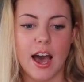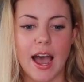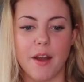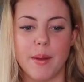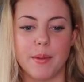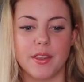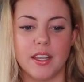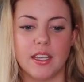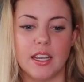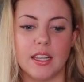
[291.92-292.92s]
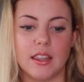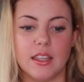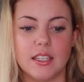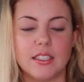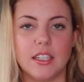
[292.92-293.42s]
I remember thinking
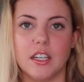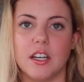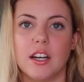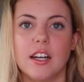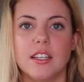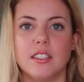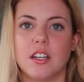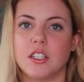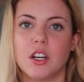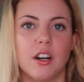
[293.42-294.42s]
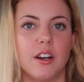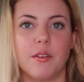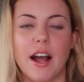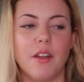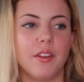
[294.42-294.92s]
this year is gonna turn
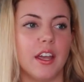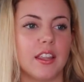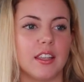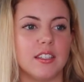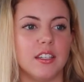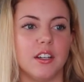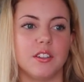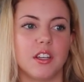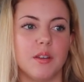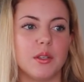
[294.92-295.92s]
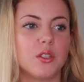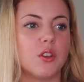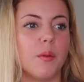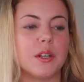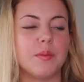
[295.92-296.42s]
around, like this year is gonna be
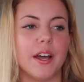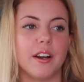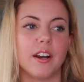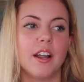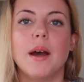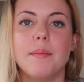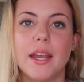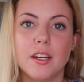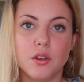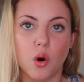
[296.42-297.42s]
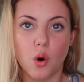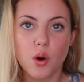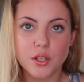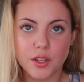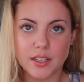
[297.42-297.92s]
so much better. My main
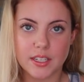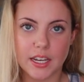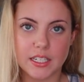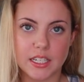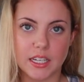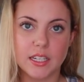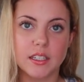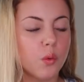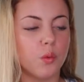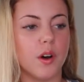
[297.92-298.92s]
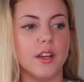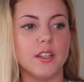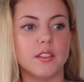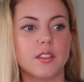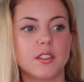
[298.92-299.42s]
goal in 2018
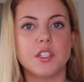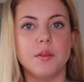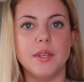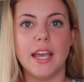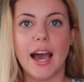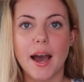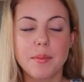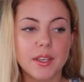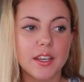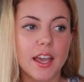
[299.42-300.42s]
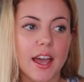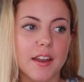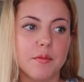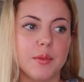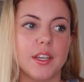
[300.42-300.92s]
was to be happy
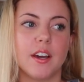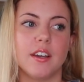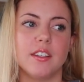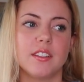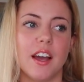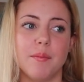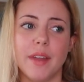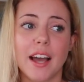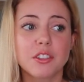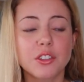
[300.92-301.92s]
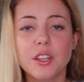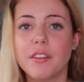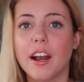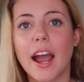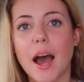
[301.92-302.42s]
again, because I'm naturally a
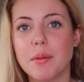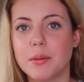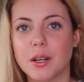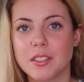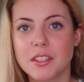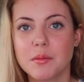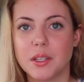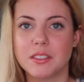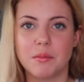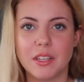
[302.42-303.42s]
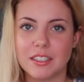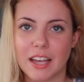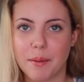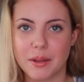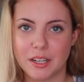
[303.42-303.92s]
very happy person, but some things
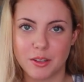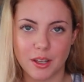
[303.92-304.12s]
happened in